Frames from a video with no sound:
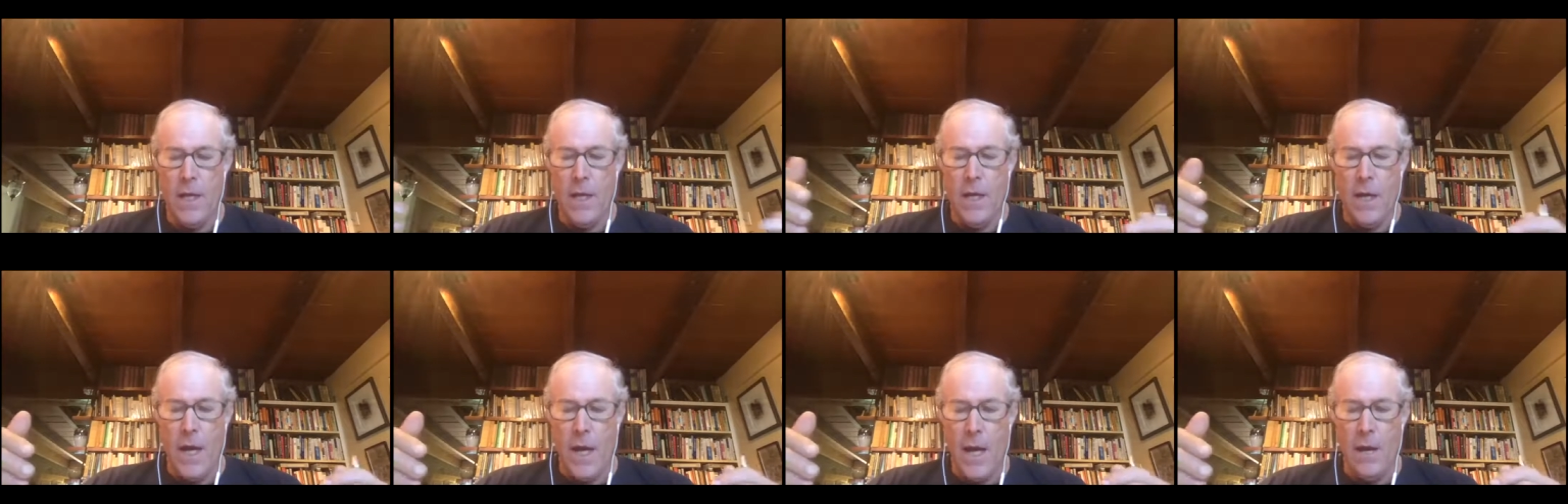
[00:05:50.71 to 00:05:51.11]

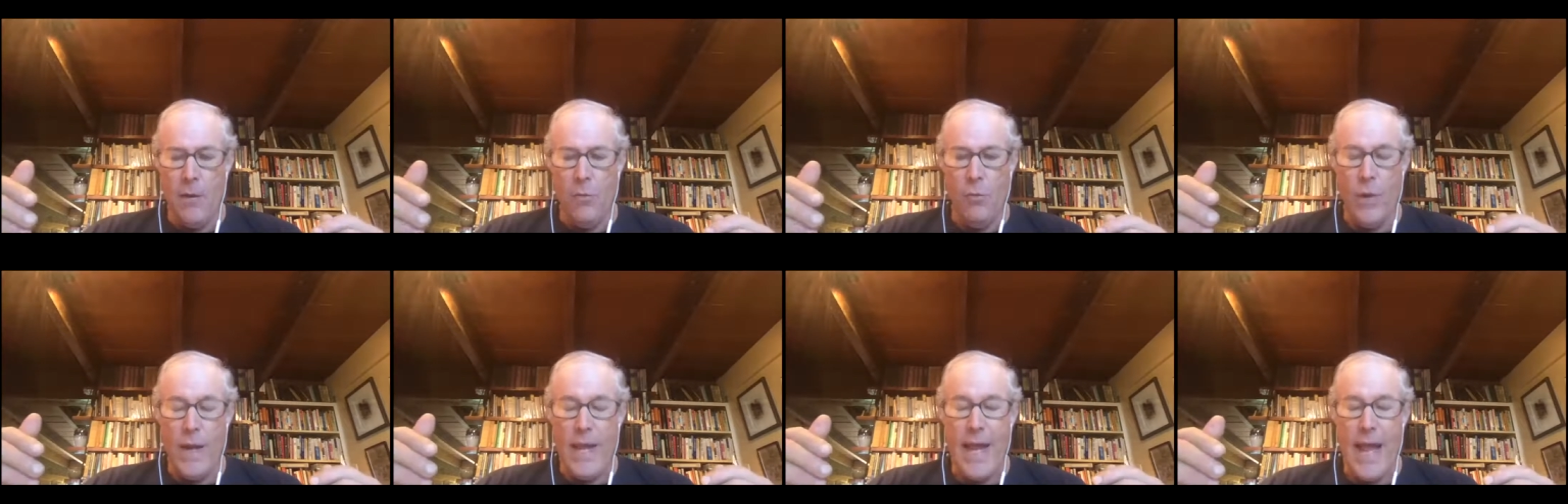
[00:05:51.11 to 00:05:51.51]
Uh,
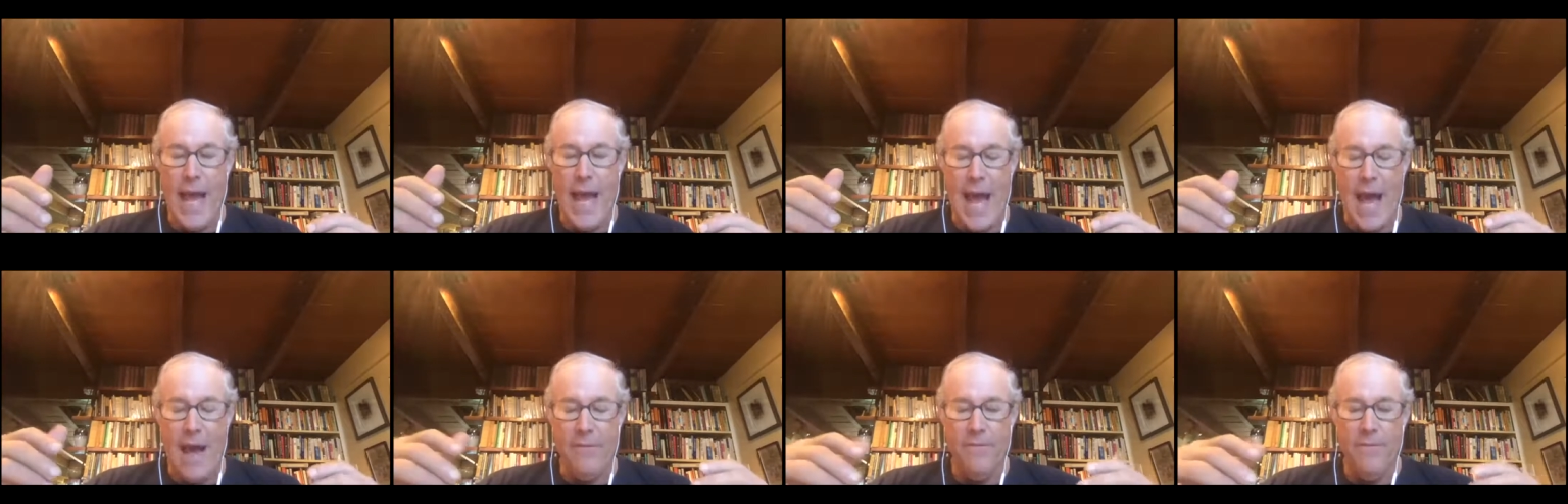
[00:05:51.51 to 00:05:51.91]
we
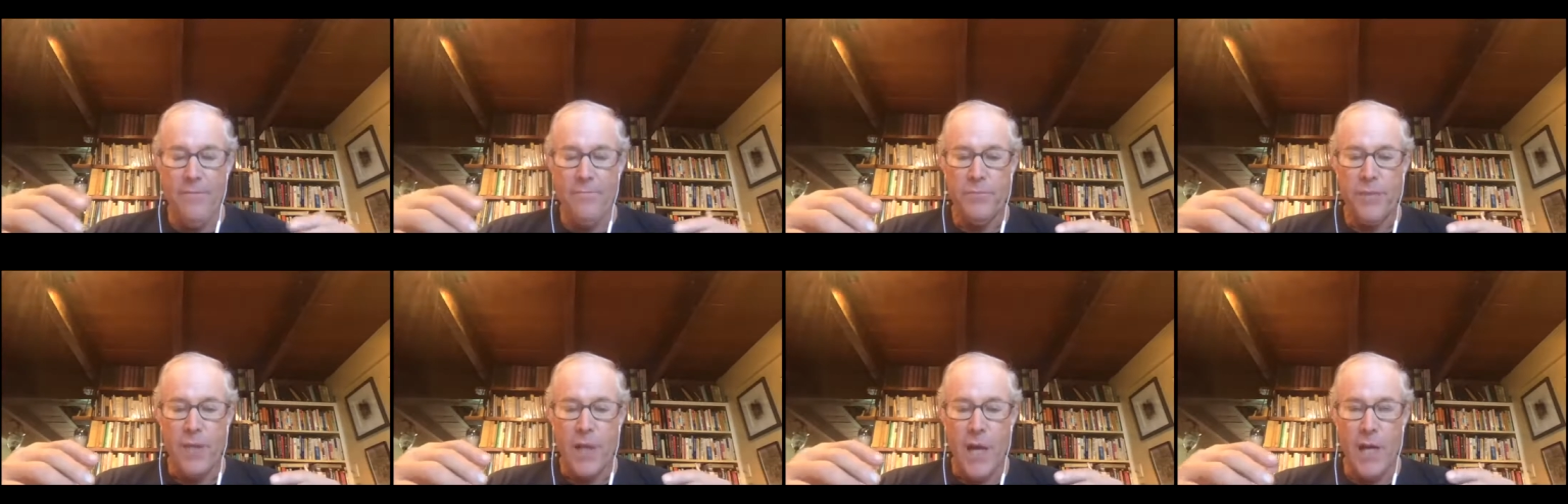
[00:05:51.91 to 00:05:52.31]
have
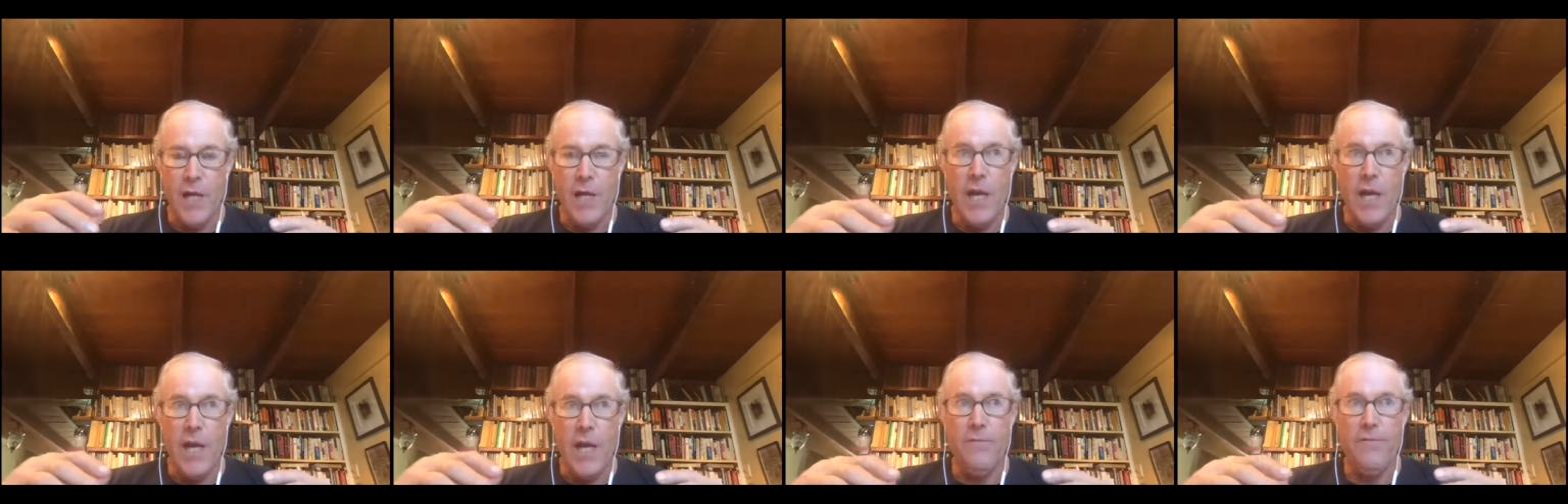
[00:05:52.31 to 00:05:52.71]

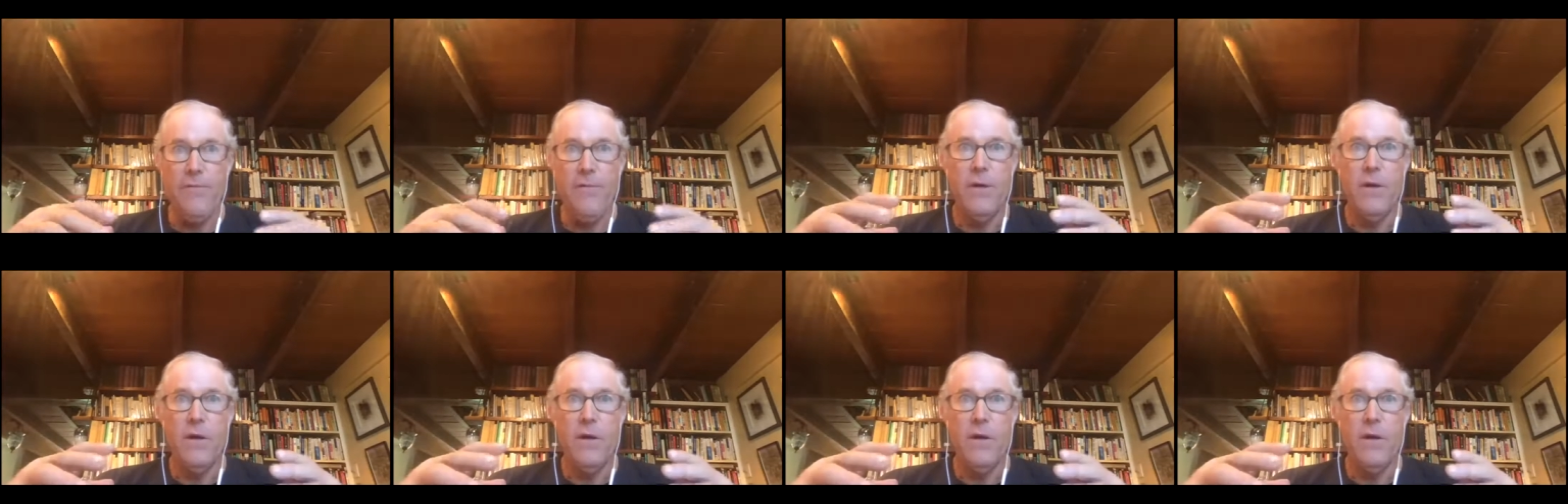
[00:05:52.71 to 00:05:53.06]
enough